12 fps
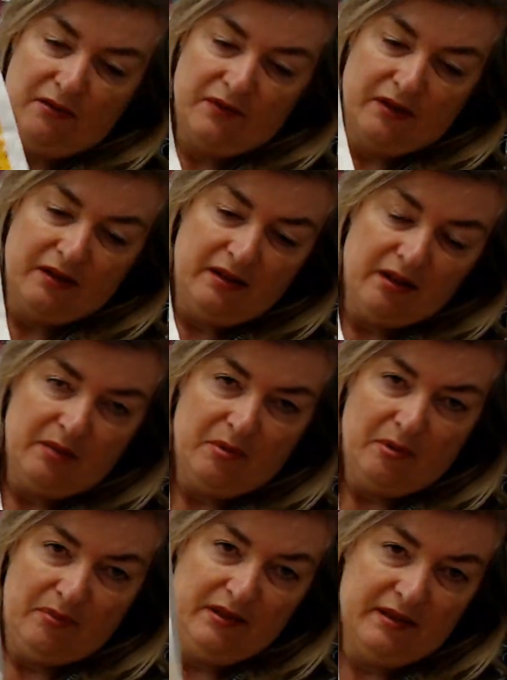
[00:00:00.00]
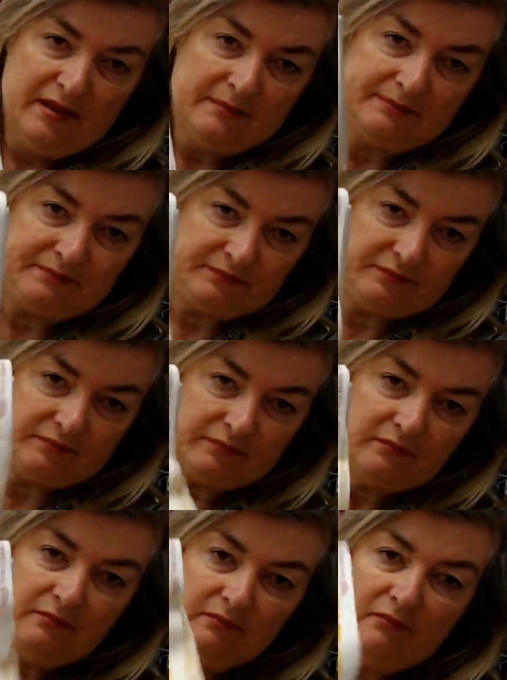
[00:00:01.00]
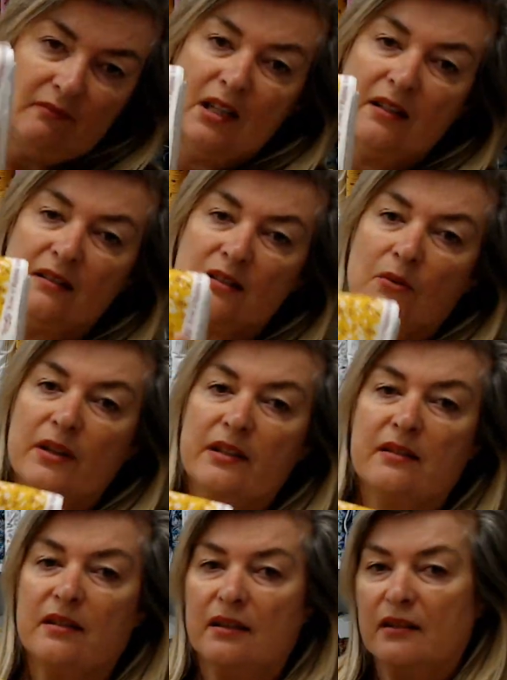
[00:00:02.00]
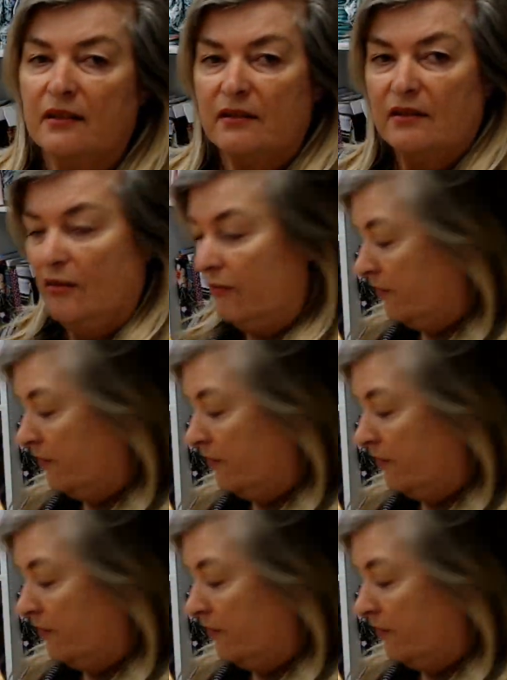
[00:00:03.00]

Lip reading: than the other poplins. It's quite soft